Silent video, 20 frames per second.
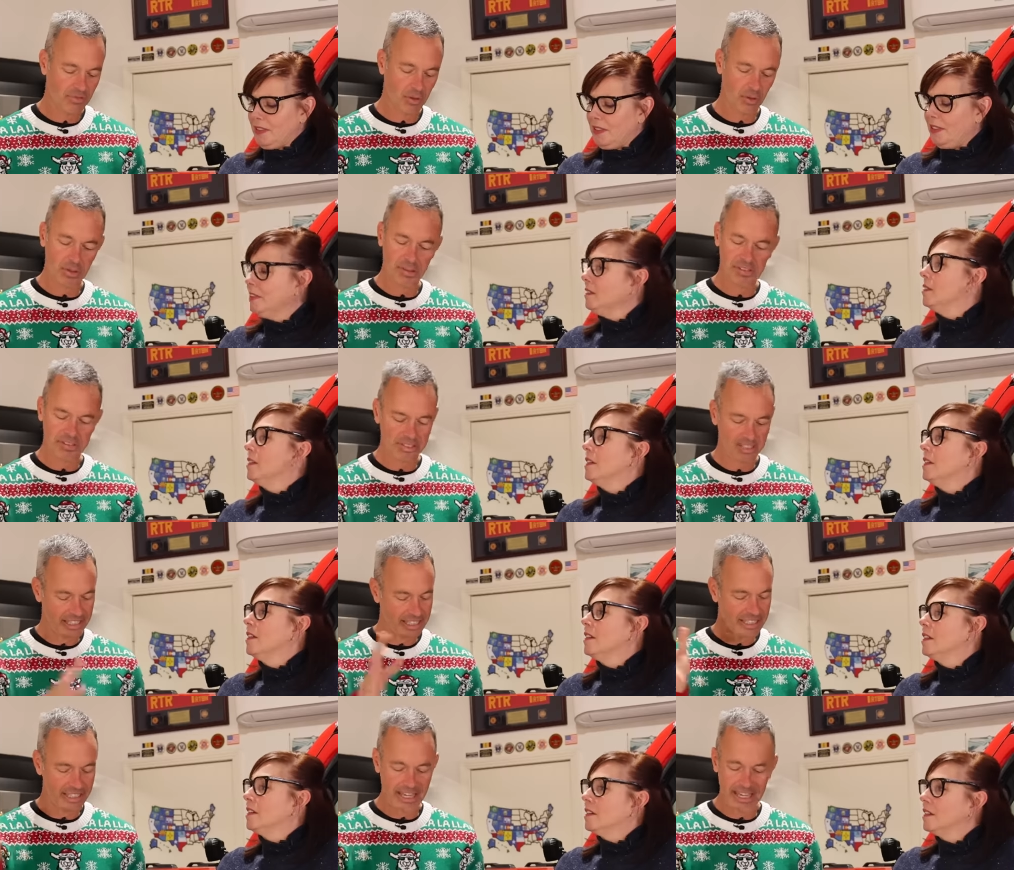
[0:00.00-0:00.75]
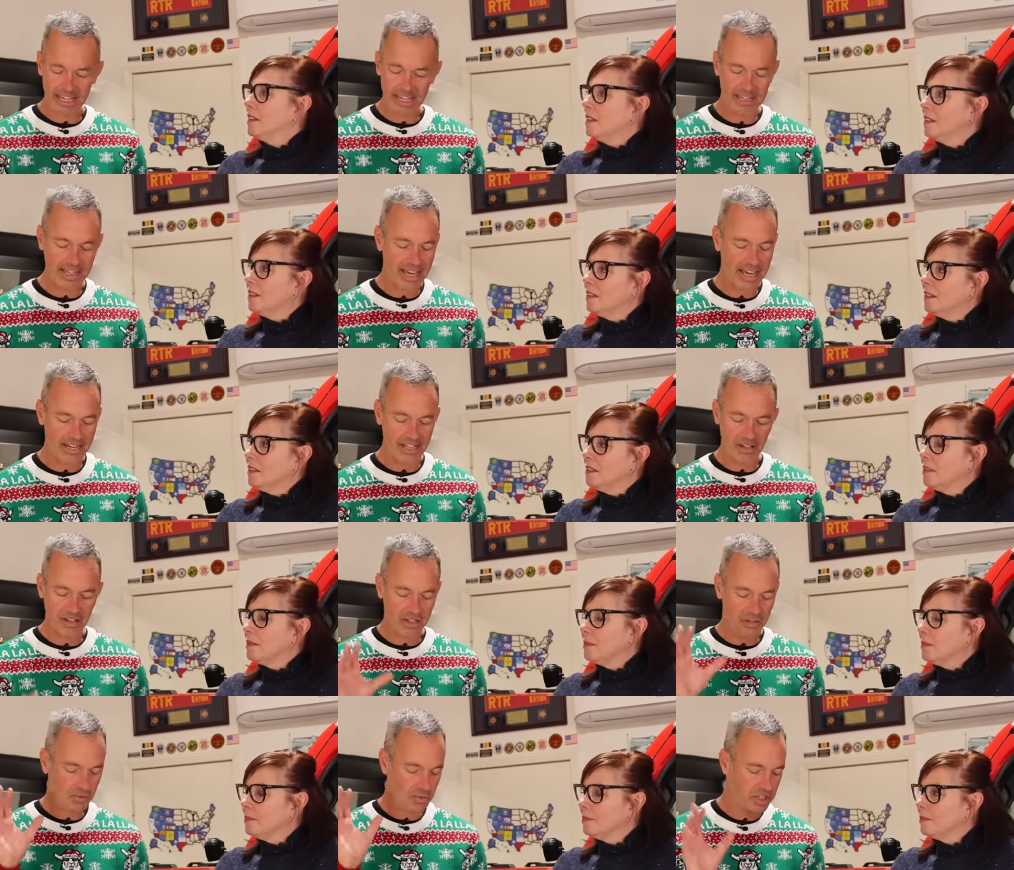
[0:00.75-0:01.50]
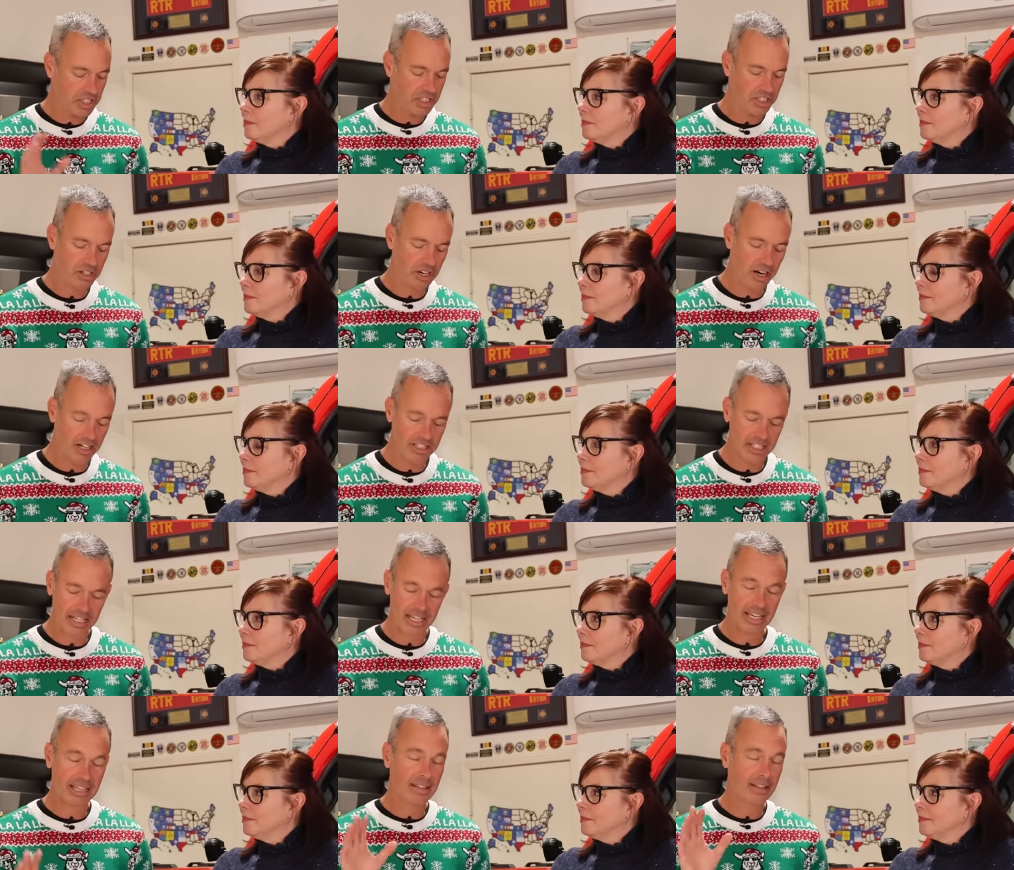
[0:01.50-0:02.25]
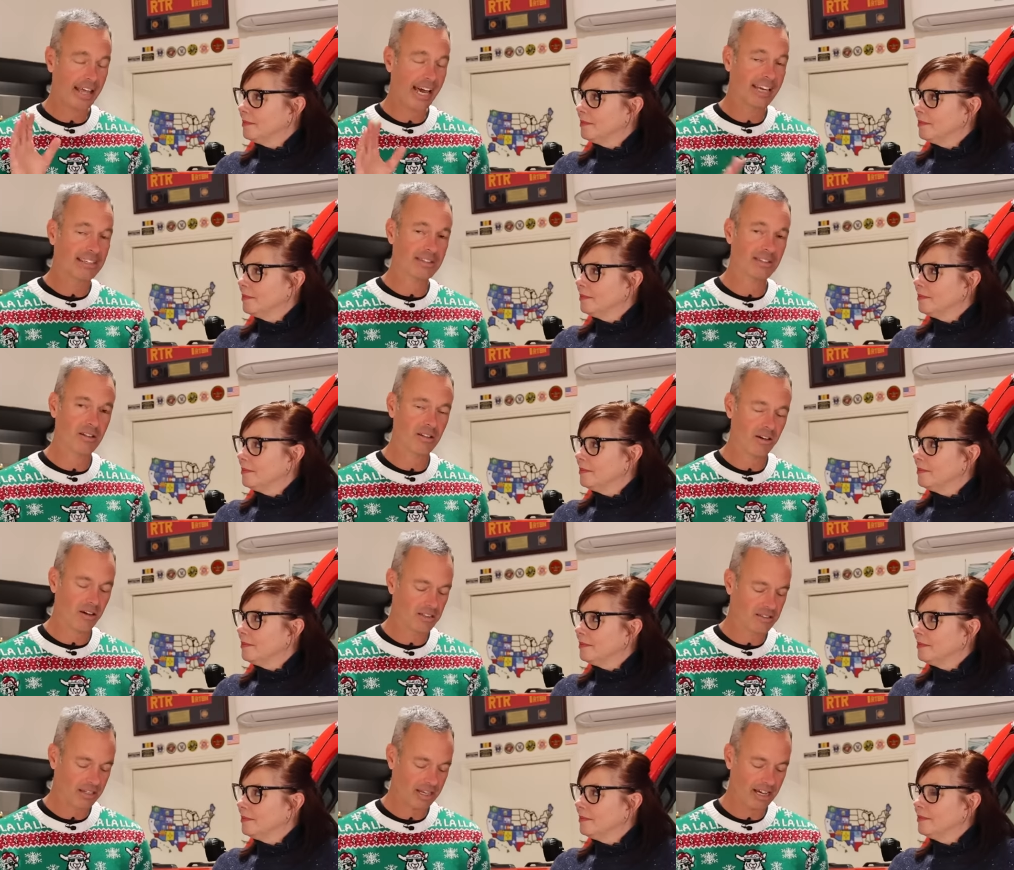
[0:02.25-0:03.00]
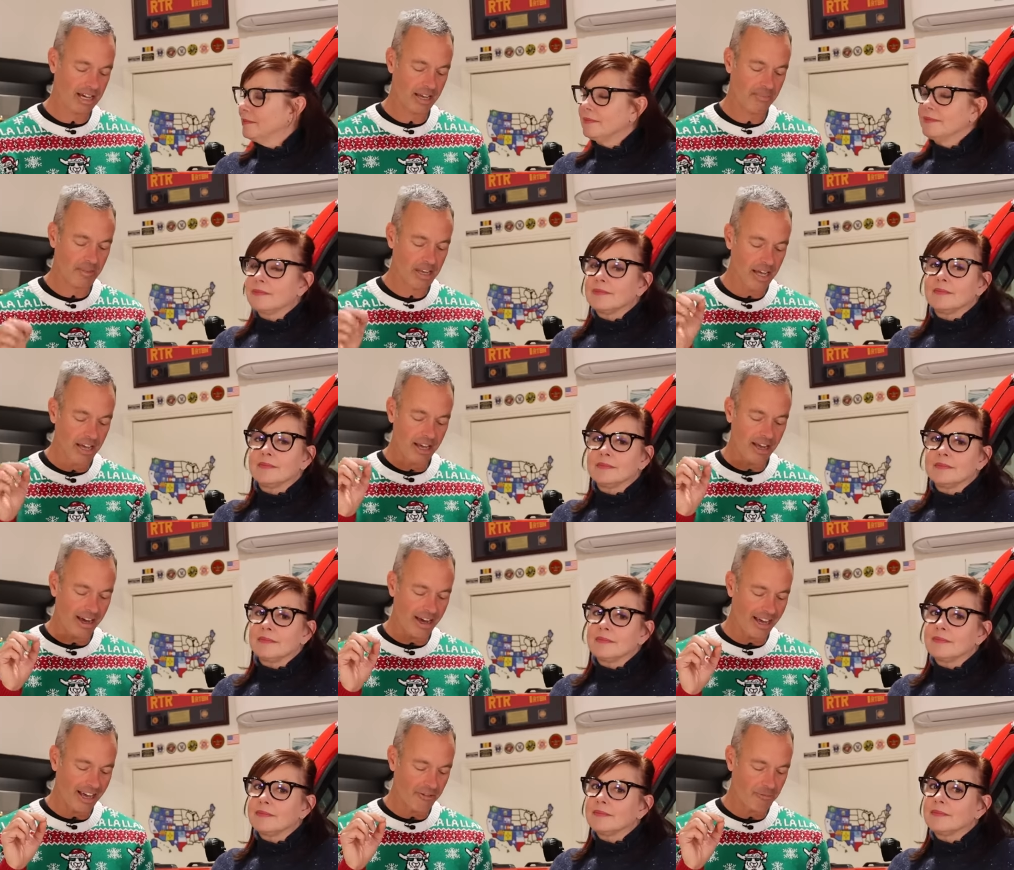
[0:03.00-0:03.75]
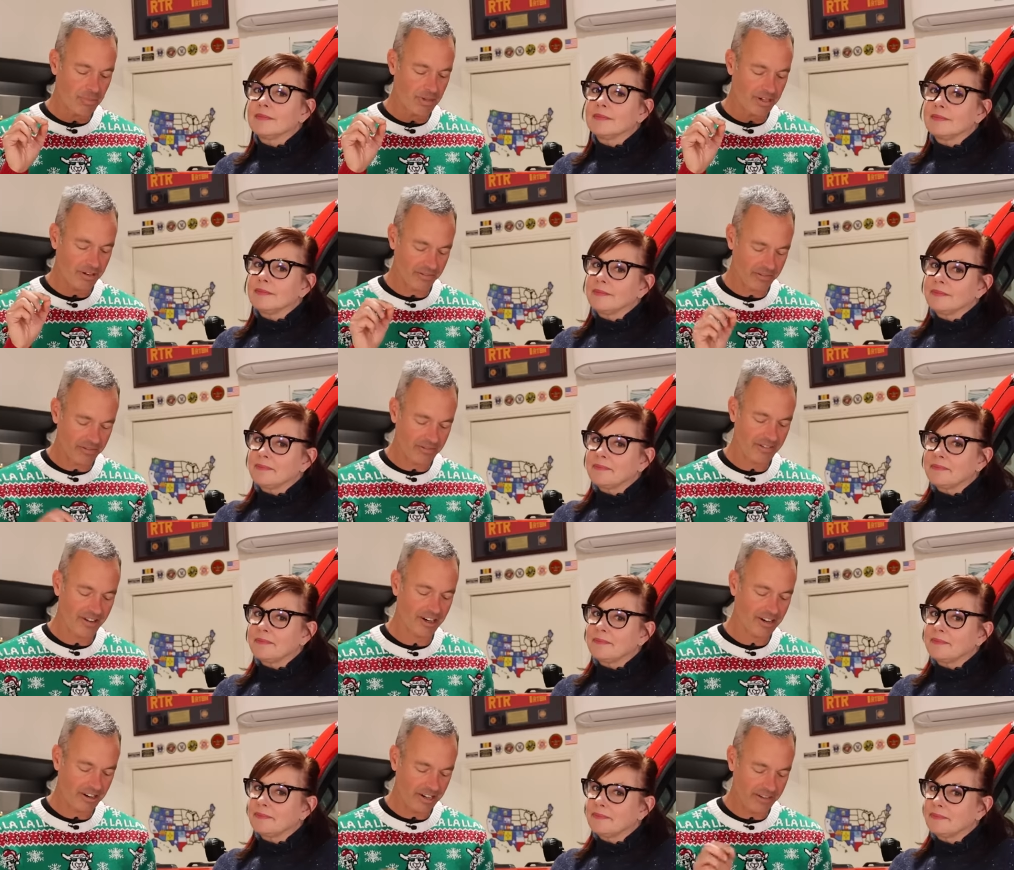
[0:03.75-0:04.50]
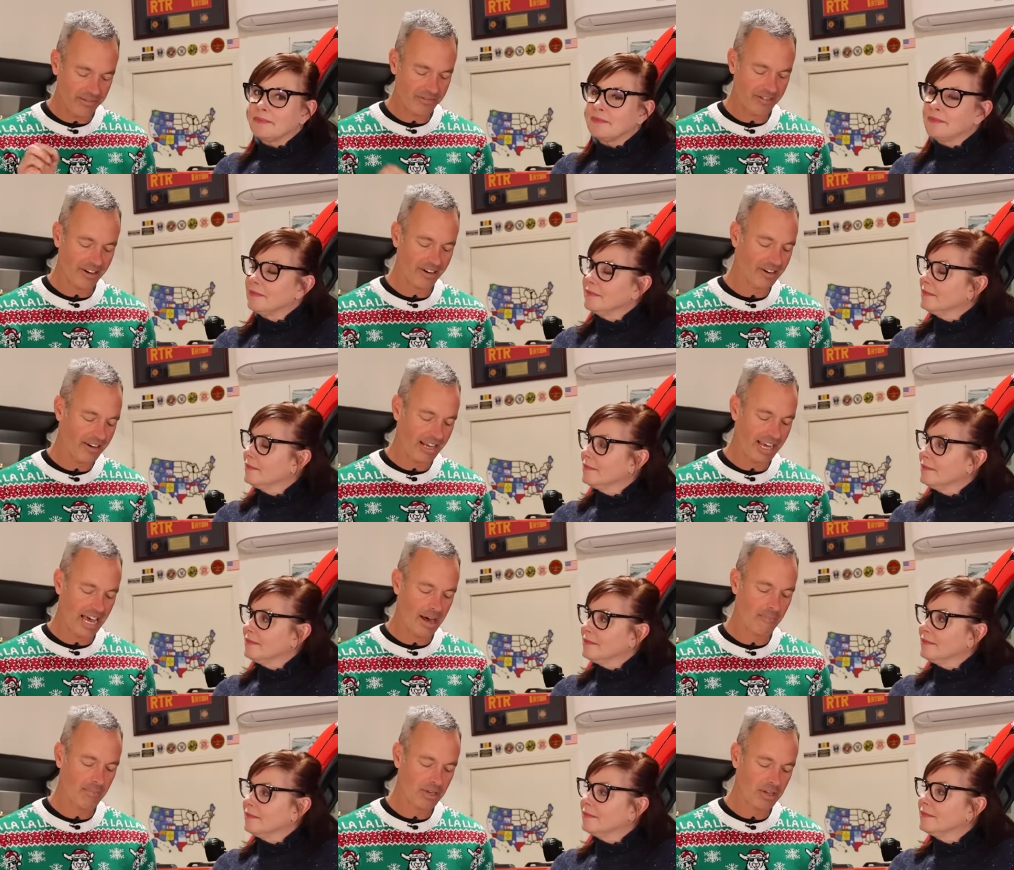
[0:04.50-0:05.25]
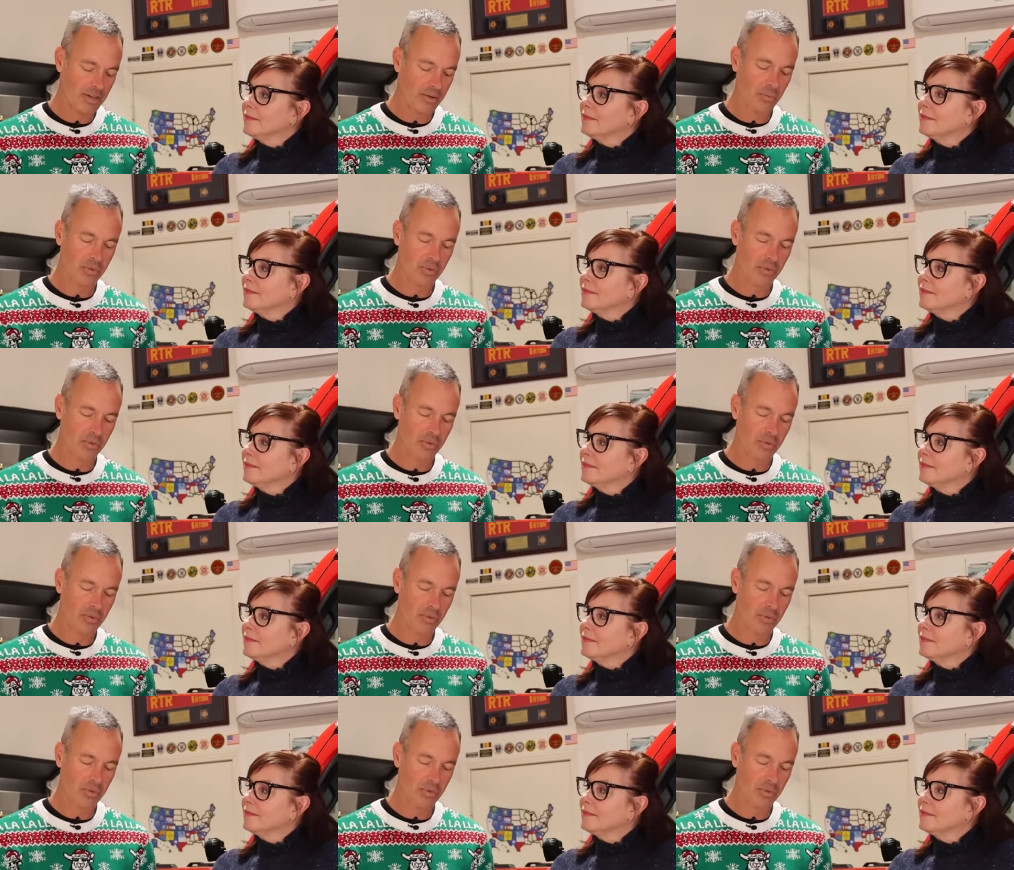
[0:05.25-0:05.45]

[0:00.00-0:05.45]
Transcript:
Speaker 1: or C, any of that. You can recharge it. It lasts a long time. I have been very, very happy